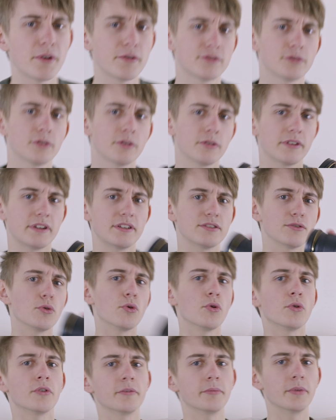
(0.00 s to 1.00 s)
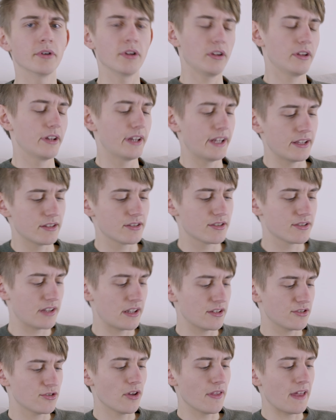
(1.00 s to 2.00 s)
motor is audible.
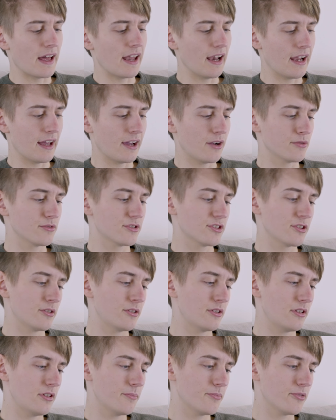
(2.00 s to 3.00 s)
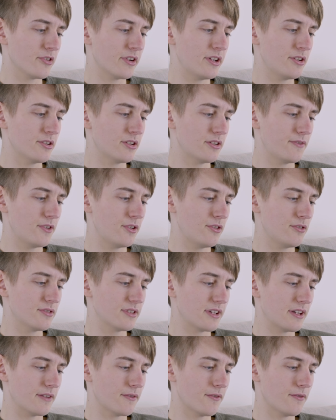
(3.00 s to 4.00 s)
It's not that loud, so you're pretty good if you're
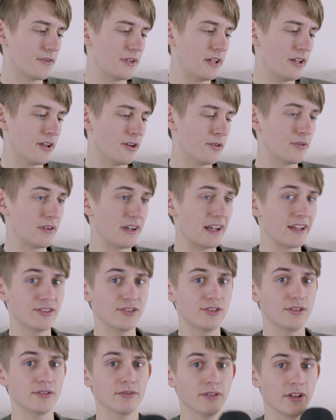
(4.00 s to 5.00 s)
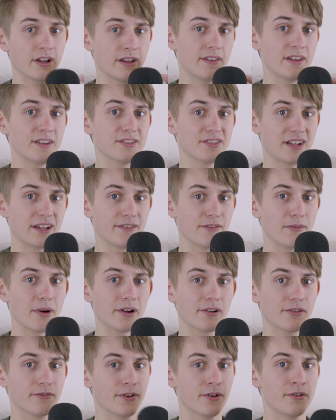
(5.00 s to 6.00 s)
using it for video and you're like this and have a
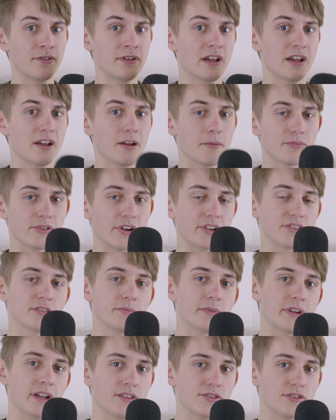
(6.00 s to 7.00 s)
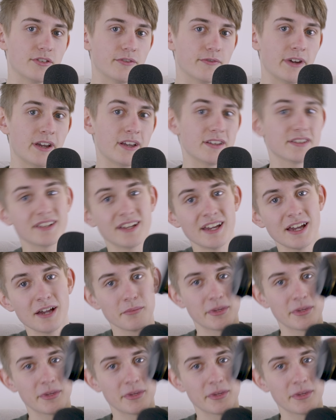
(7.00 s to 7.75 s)
microphone pressed up against your face.